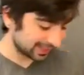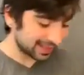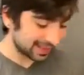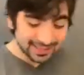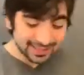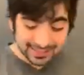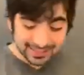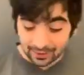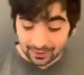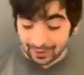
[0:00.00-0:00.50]

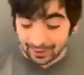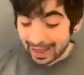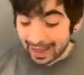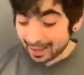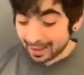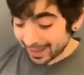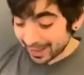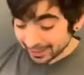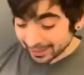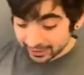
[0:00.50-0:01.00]
So I'm
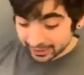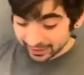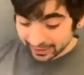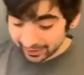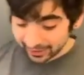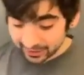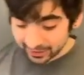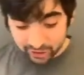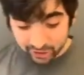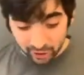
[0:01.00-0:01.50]
actually going to
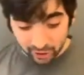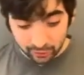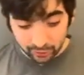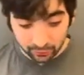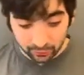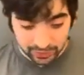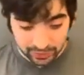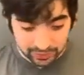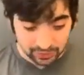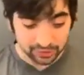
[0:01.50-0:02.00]
start
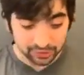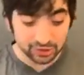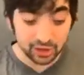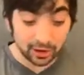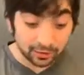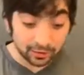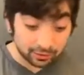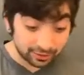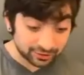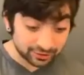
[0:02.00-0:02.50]
with the star
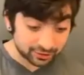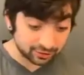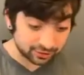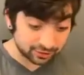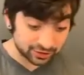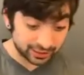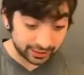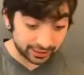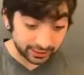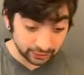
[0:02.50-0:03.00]
cluster
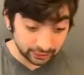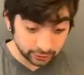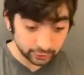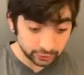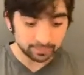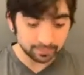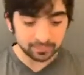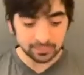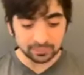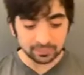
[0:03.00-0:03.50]
stitch
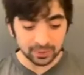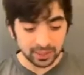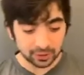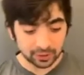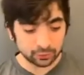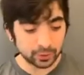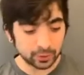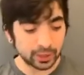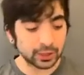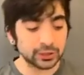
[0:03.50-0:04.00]
because
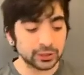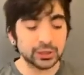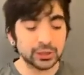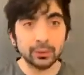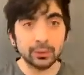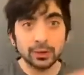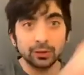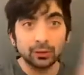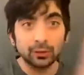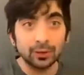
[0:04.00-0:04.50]
we're going to show
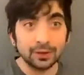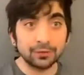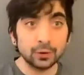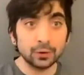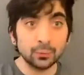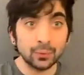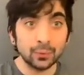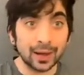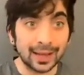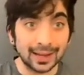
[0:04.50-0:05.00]
it two
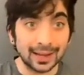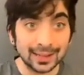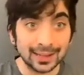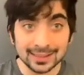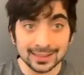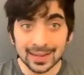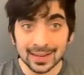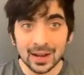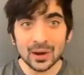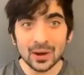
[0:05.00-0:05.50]
different ways.
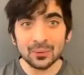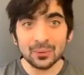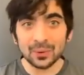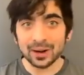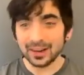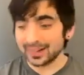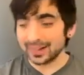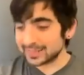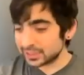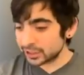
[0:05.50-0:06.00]
We're
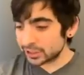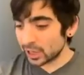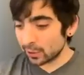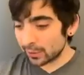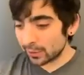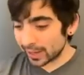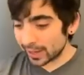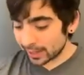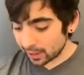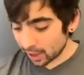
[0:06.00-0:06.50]
going to show
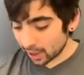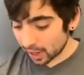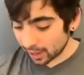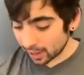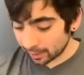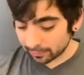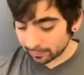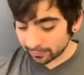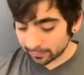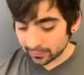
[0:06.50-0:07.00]
it
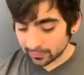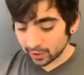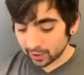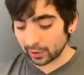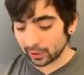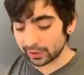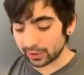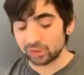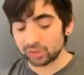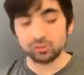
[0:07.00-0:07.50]

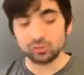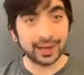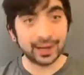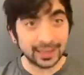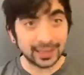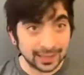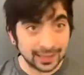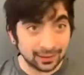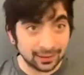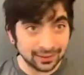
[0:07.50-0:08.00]
on straight
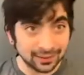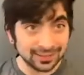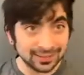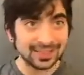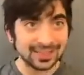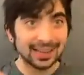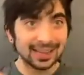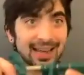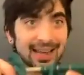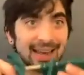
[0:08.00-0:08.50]
needle,
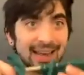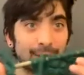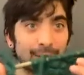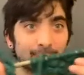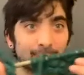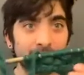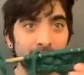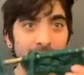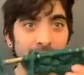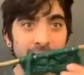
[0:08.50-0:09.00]
and
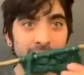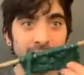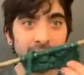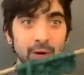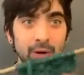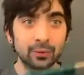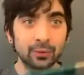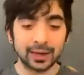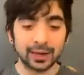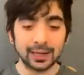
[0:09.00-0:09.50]
we're going to
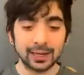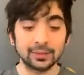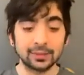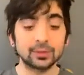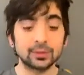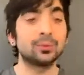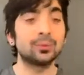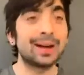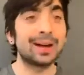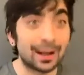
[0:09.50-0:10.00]
show it in the
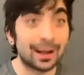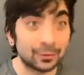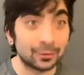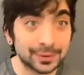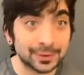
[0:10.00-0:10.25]
round.